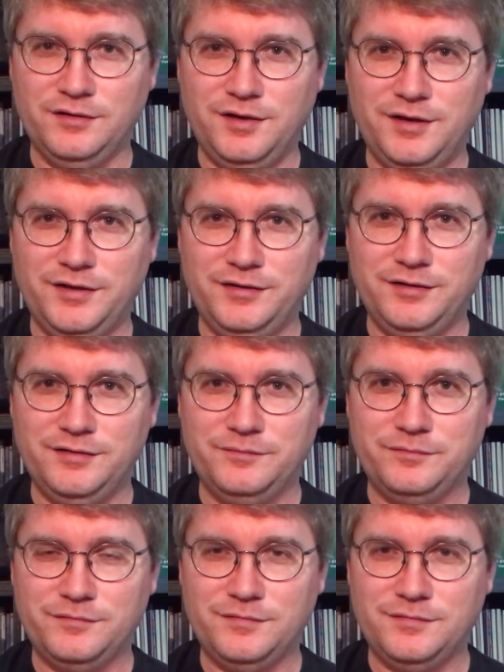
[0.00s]
line,
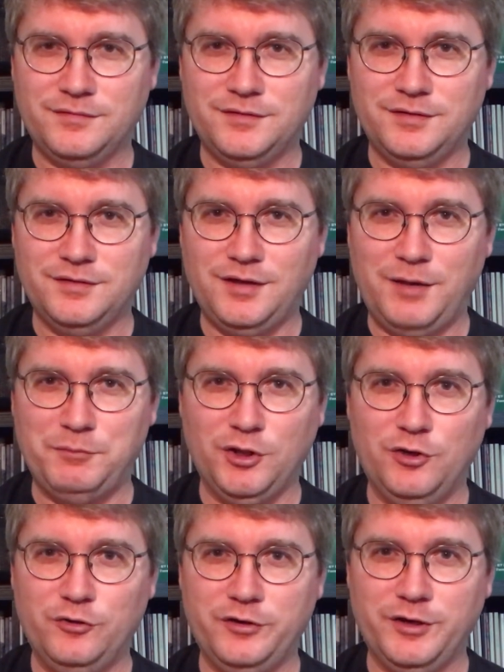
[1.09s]
I'm
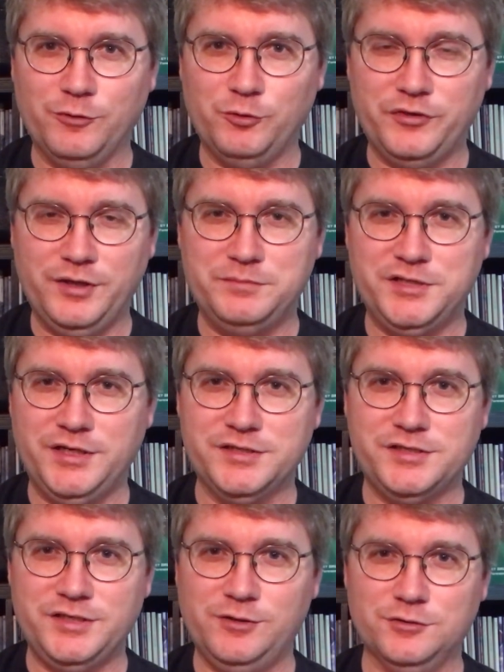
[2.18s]
alone here with
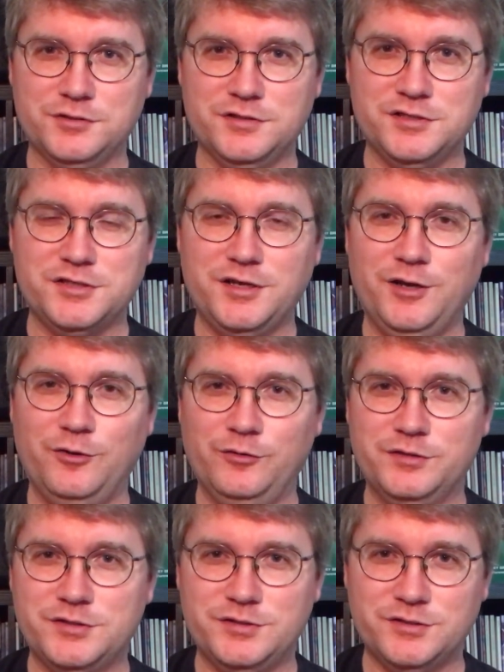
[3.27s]
emptiness, eagles, and snow.
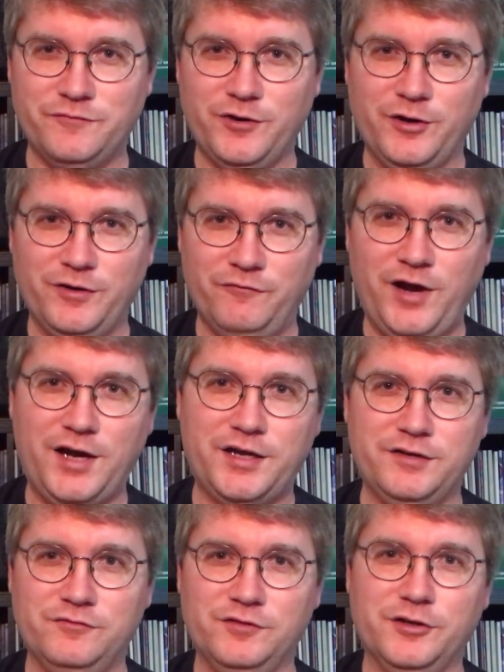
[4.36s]
It's just very
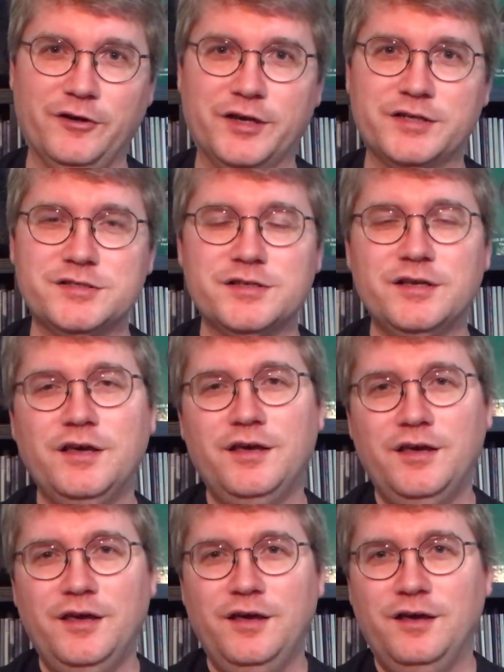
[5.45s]
evocative lyrics
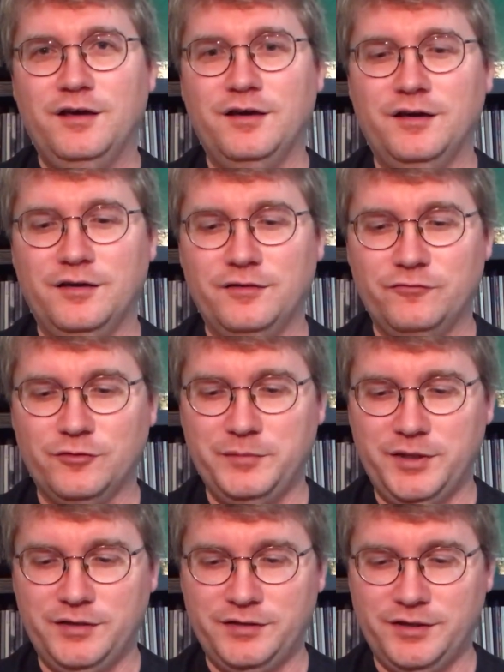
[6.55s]
from
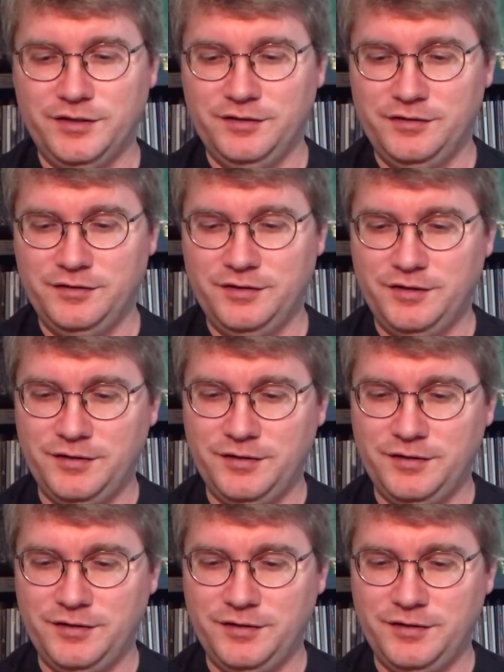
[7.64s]
Ian Gillan,